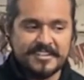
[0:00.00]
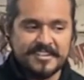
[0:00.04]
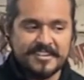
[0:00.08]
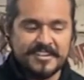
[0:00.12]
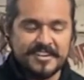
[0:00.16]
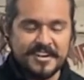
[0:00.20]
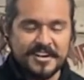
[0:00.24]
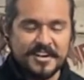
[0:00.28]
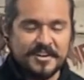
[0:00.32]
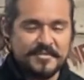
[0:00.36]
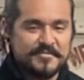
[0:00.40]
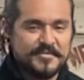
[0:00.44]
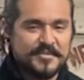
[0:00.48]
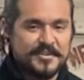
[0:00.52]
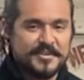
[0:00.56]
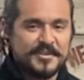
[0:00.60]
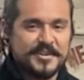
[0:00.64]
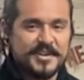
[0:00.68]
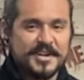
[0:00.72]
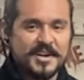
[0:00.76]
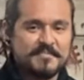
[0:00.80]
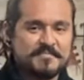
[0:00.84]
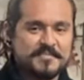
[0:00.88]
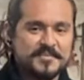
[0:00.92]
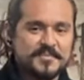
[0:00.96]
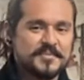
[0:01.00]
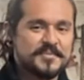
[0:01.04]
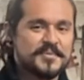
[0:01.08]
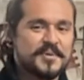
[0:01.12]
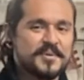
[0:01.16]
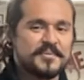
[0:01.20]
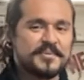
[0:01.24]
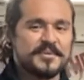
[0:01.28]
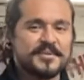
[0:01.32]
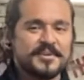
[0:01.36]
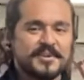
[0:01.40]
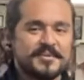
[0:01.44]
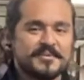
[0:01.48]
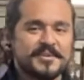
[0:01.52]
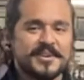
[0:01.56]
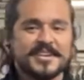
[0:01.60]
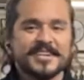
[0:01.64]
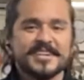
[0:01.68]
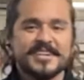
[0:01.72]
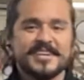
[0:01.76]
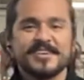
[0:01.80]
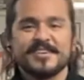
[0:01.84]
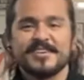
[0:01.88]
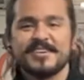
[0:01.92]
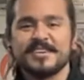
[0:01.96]
I'm very happy with where we are right
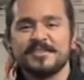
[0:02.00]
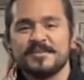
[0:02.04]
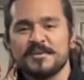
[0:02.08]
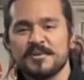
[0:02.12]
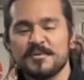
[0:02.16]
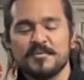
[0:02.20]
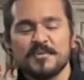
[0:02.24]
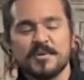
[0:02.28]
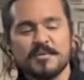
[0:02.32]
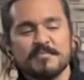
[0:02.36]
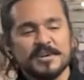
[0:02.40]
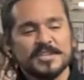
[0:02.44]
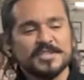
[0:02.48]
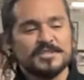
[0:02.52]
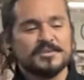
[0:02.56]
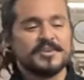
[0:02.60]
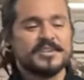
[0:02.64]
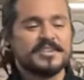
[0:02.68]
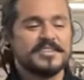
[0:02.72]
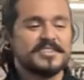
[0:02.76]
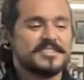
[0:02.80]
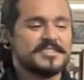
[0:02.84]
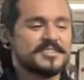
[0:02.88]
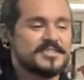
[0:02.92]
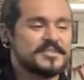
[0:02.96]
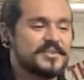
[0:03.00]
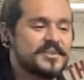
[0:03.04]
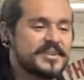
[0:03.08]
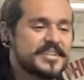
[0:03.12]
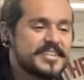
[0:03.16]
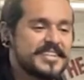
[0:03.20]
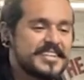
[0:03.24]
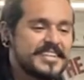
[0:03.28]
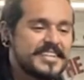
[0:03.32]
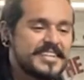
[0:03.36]
now and, and where my training is going.